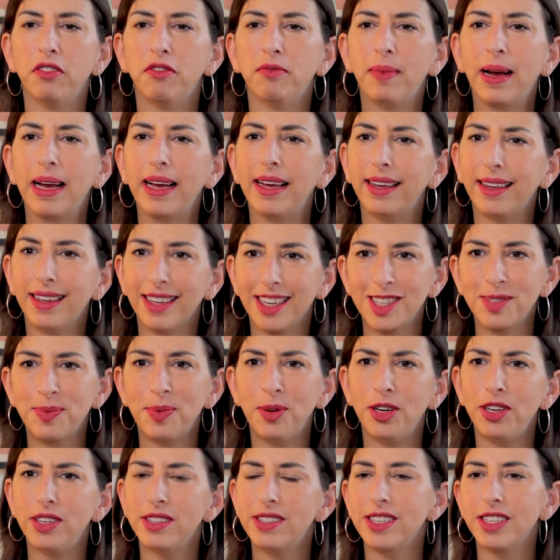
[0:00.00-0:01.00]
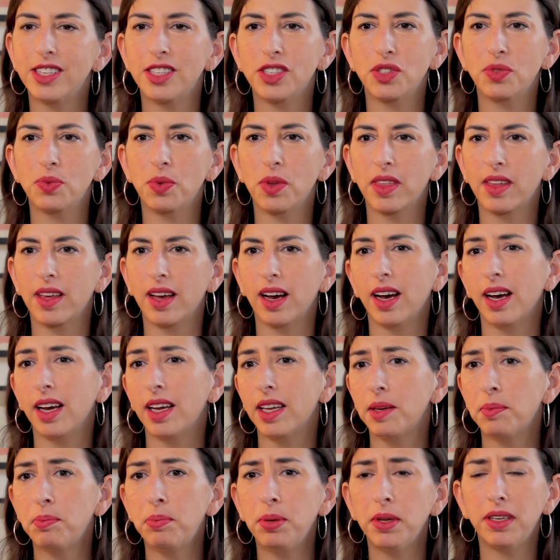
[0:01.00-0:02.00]
of my experiences with
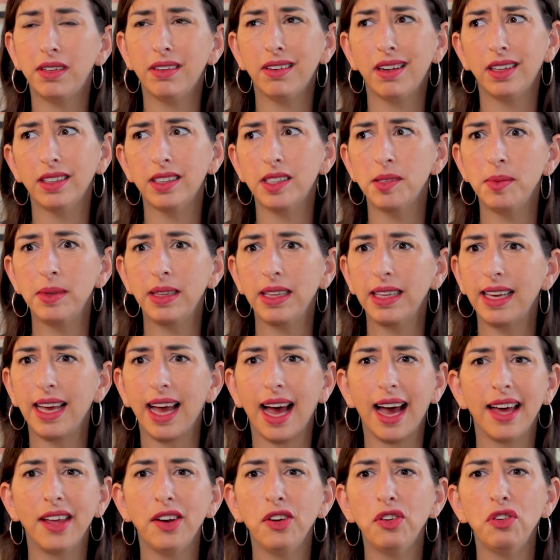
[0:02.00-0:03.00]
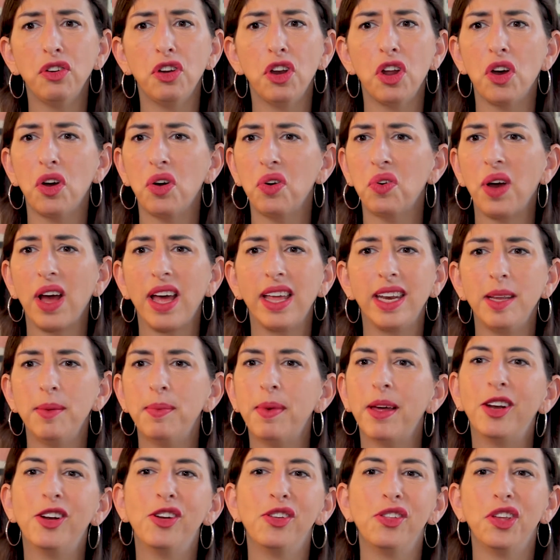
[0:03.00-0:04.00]
God, but ultimately I don't know any
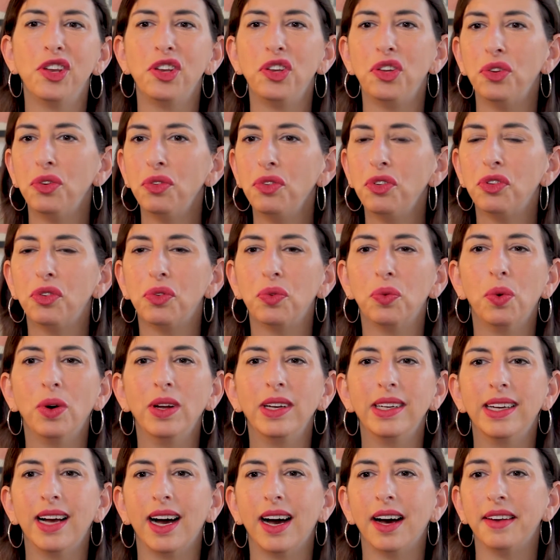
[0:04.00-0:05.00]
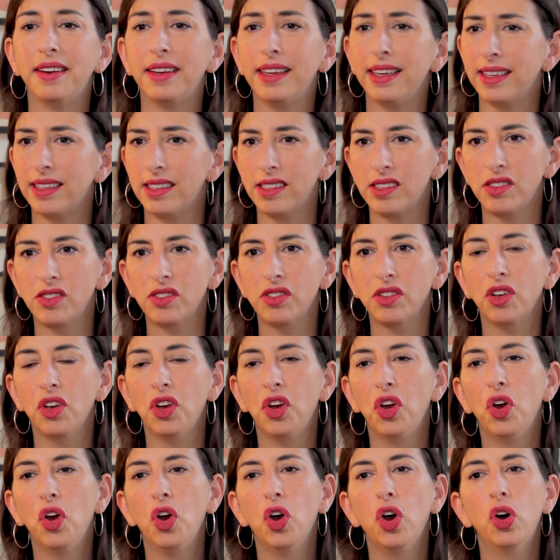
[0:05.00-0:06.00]
better than you do what God is
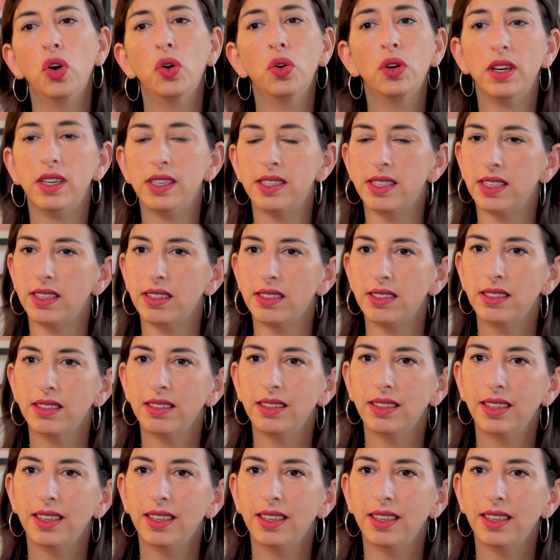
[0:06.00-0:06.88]
or isn't.